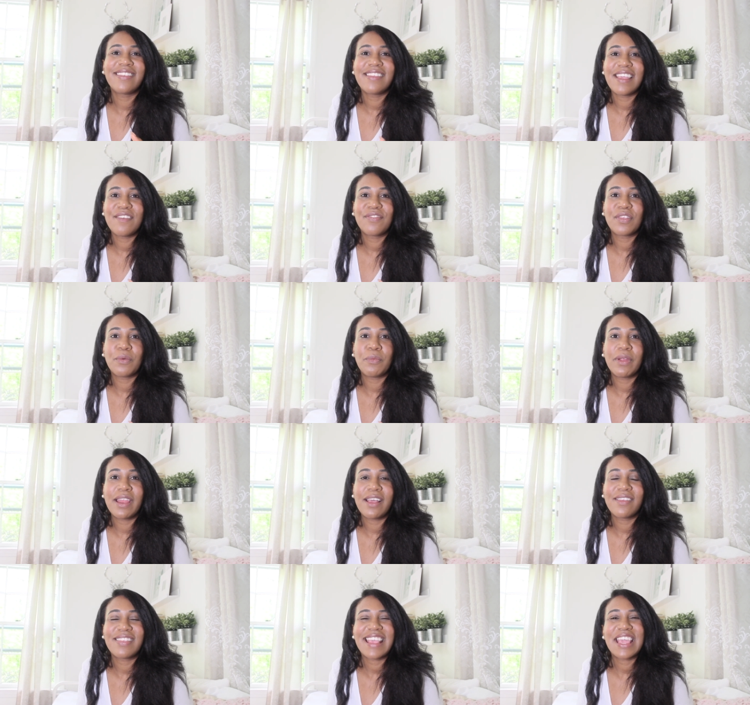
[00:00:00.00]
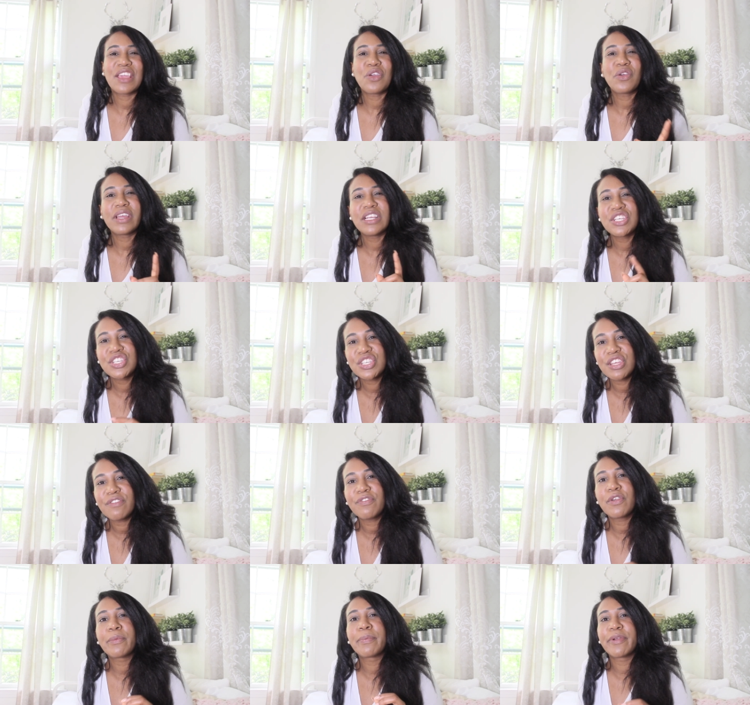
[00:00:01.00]
save someone else and you can
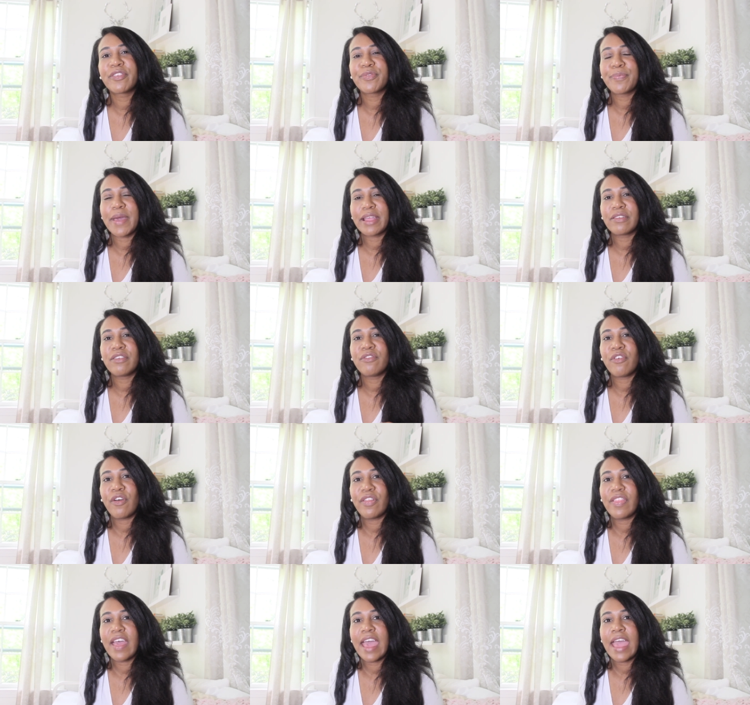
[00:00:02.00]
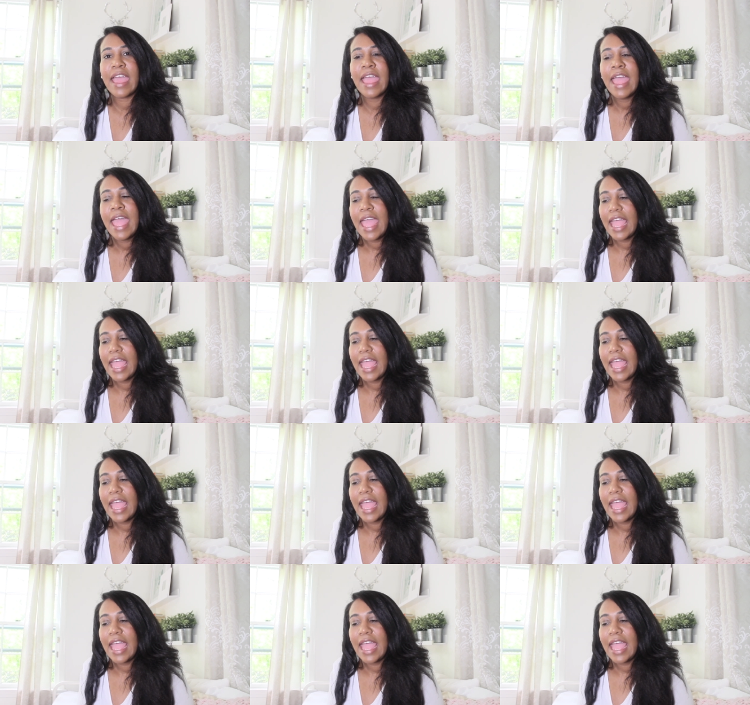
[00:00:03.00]
shift your perspective on that.